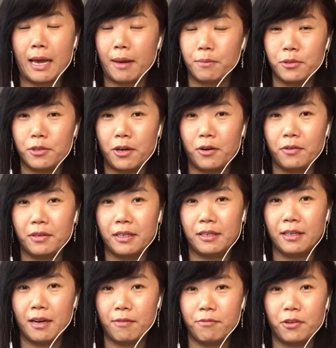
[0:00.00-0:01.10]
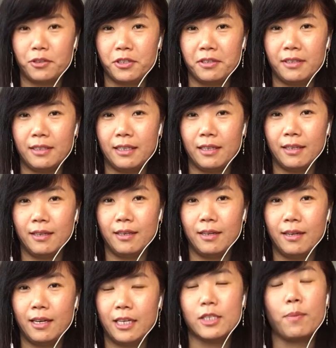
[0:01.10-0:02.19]
I'm sorry, unfortunately,
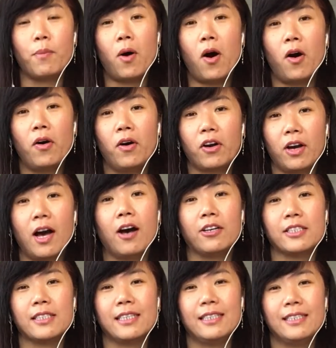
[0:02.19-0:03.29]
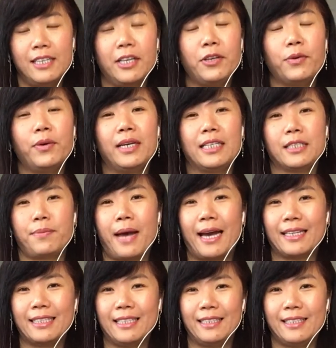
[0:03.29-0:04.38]
it's a more cost than you
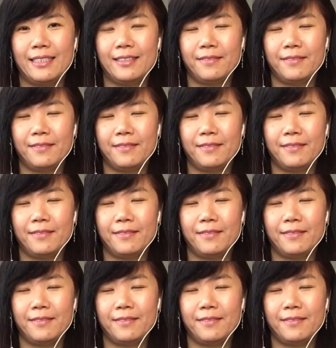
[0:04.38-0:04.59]
expected.